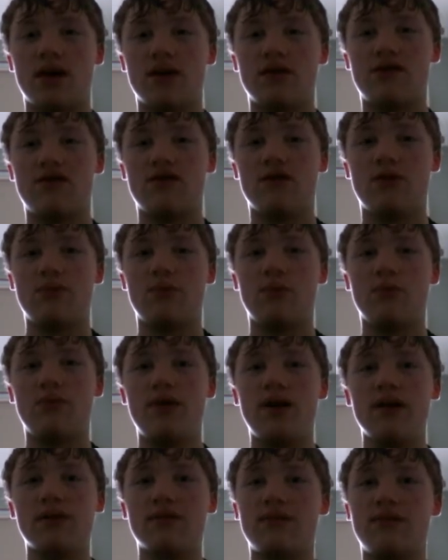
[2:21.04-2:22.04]
So
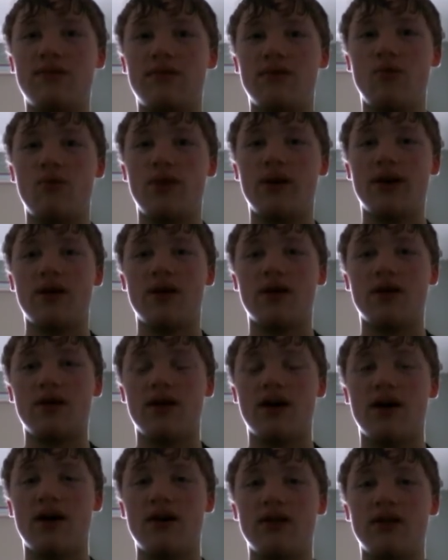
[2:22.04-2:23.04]
next the
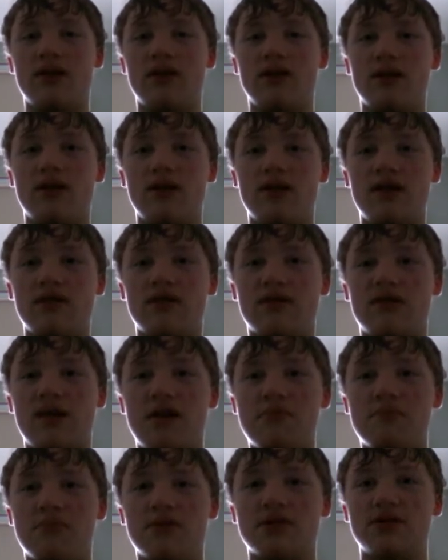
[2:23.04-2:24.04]
next
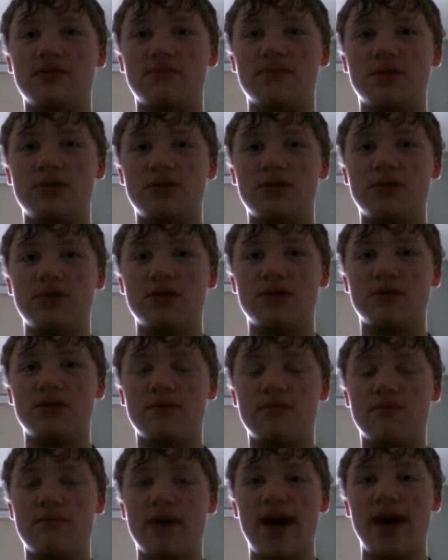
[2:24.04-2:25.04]
game was
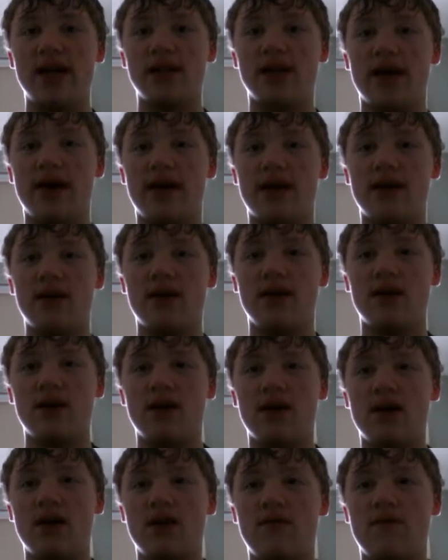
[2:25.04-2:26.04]
Melee
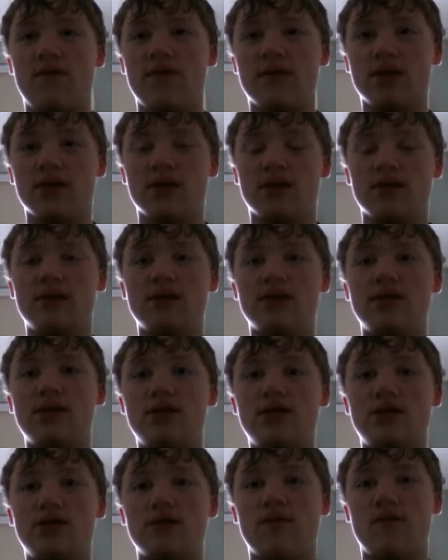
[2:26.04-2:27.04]
for
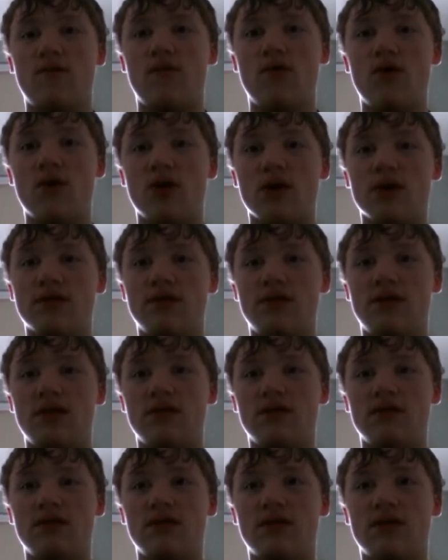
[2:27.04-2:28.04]

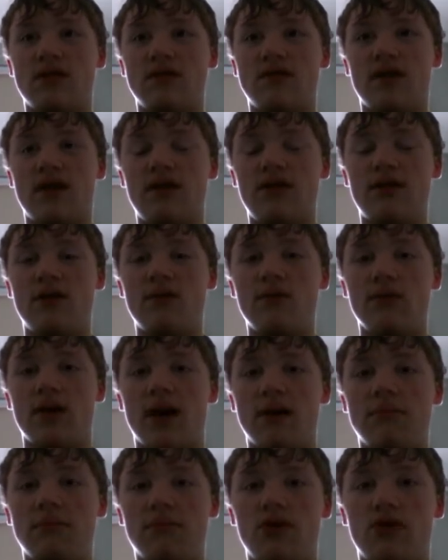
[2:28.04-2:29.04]
the Nintendo
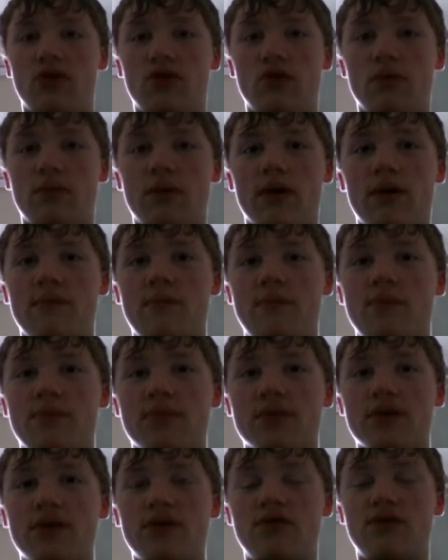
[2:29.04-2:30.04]
GameCube.
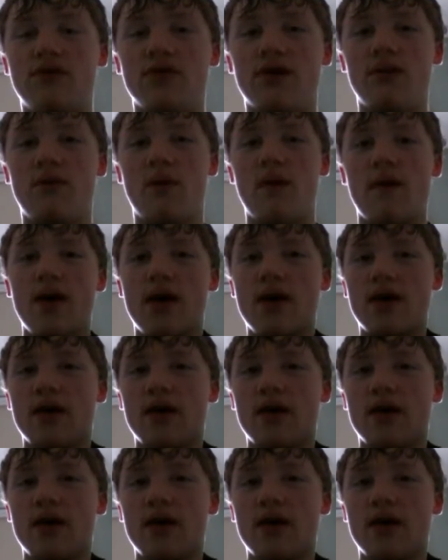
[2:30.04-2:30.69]
So